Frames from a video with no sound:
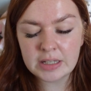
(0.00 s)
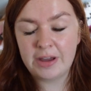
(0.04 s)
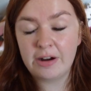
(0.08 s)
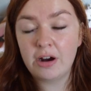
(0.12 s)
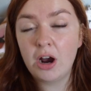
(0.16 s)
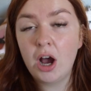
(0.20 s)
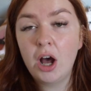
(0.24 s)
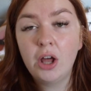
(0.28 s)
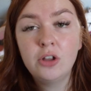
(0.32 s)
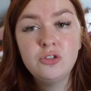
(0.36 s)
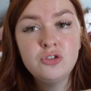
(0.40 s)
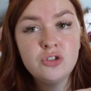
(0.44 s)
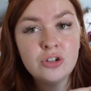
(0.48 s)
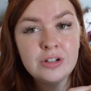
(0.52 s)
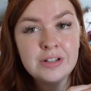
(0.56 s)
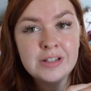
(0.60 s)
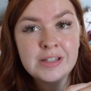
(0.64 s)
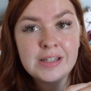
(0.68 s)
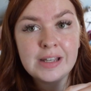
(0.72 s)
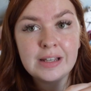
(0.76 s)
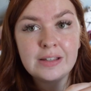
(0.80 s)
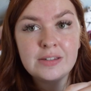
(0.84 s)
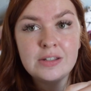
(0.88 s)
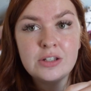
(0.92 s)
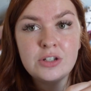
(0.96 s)
They're
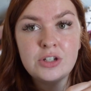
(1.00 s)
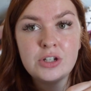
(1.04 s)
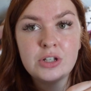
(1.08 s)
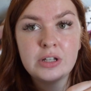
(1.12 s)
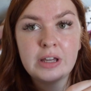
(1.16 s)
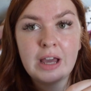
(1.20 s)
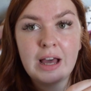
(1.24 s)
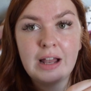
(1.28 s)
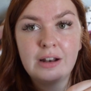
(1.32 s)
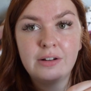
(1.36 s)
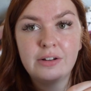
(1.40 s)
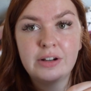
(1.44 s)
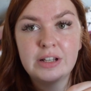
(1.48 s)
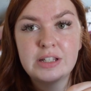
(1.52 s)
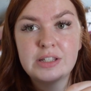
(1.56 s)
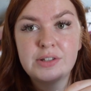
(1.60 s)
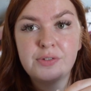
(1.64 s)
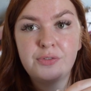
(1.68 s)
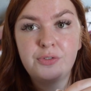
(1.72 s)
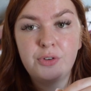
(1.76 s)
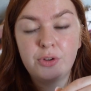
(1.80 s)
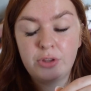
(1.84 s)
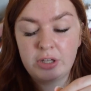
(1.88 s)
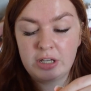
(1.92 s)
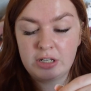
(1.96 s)
162 calories
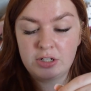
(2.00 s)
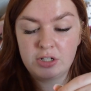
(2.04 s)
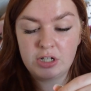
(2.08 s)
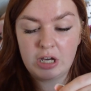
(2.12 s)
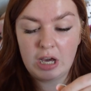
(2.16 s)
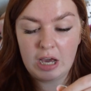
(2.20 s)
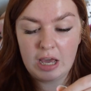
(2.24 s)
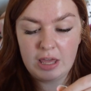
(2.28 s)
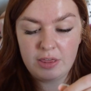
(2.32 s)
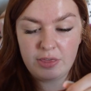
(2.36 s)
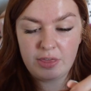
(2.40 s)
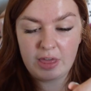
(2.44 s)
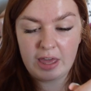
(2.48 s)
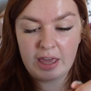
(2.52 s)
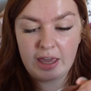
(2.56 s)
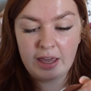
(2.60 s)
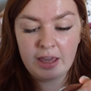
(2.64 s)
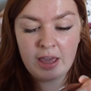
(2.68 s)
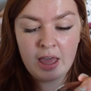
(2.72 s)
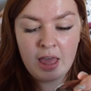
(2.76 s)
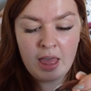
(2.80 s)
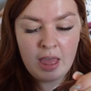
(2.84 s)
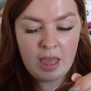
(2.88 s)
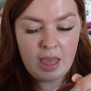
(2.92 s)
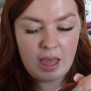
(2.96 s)
for the entire
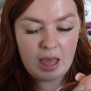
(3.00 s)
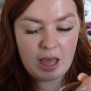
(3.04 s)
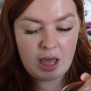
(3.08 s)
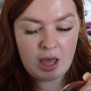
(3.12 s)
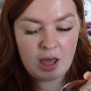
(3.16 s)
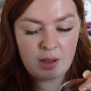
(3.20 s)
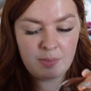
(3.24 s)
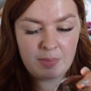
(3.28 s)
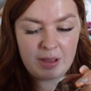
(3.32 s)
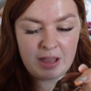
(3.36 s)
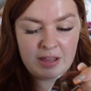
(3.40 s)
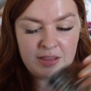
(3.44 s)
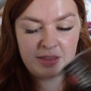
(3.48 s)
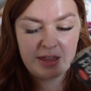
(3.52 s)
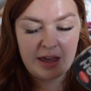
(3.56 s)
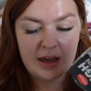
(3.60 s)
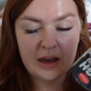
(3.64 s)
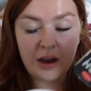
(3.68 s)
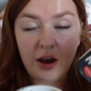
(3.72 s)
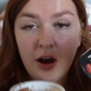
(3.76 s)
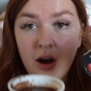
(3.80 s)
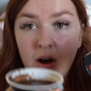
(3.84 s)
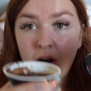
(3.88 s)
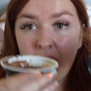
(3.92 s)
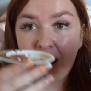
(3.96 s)
thing, and they
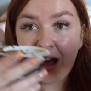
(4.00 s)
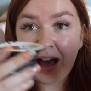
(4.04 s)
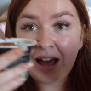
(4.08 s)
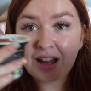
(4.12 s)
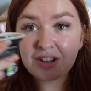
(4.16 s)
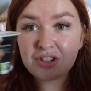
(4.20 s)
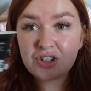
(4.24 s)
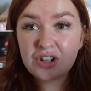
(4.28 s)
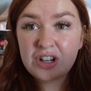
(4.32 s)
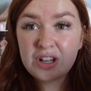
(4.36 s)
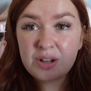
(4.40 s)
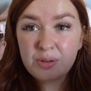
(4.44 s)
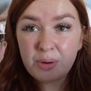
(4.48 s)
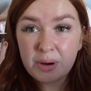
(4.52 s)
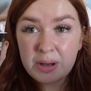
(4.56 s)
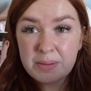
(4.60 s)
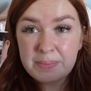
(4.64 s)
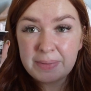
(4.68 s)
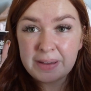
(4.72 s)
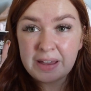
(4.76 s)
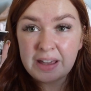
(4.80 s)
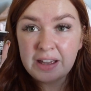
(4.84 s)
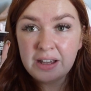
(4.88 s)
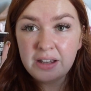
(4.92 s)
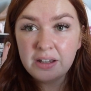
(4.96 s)
are actually quite
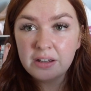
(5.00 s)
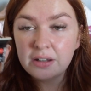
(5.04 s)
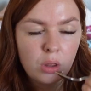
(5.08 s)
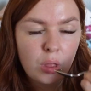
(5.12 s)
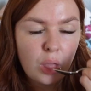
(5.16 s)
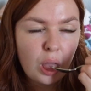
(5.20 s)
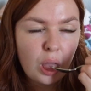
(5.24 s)
big.